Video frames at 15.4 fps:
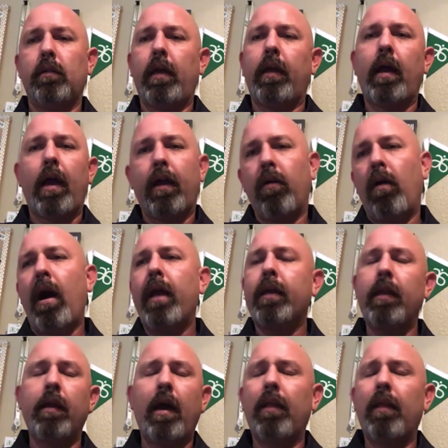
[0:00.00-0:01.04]
Like I go
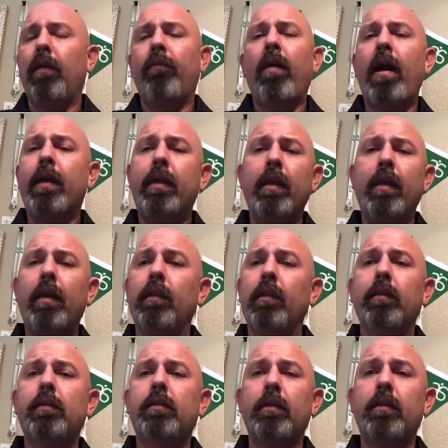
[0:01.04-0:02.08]
hiking. I love hiking and
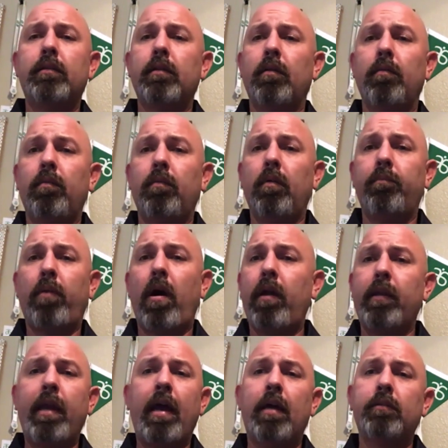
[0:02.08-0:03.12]
listening to
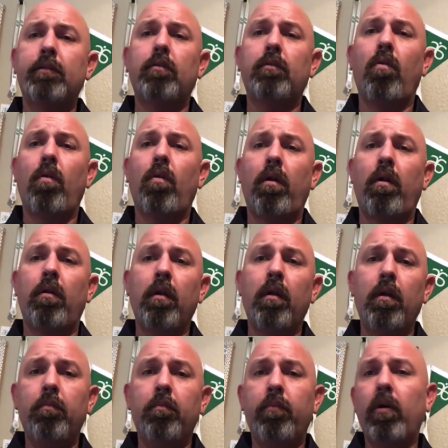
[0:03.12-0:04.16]
podcasts or
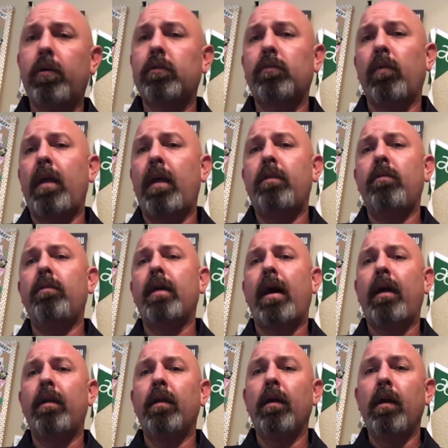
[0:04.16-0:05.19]
books when I do that.